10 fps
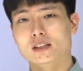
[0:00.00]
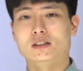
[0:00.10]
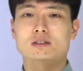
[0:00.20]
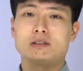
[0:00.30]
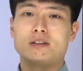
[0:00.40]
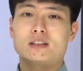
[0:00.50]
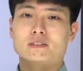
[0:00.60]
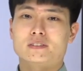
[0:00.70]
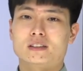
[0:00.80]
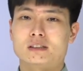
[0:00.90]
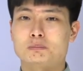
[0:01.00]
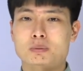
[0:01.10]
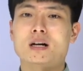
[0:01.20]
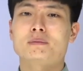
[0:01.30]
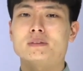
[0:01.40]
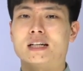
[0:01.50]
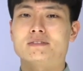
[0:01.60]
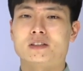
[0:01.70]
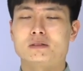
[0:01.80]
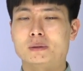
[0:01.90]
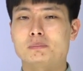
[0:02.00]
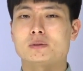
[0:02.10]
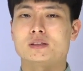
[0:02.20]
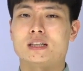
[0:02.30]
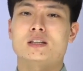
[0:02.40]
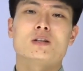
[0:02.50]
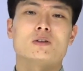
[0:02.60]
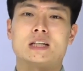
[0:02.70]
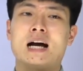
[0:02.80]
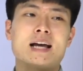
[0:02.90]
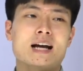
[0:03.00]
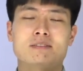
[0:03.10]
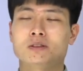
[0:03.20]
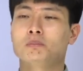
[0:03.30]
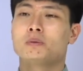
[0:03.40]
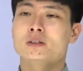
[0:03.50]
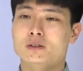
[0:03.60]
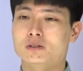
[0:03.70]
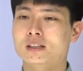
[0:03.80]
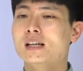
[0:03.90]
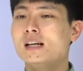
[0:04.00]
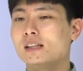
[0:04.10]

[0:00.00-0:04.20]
You probably have heard people say, oh yeah, I have the blues.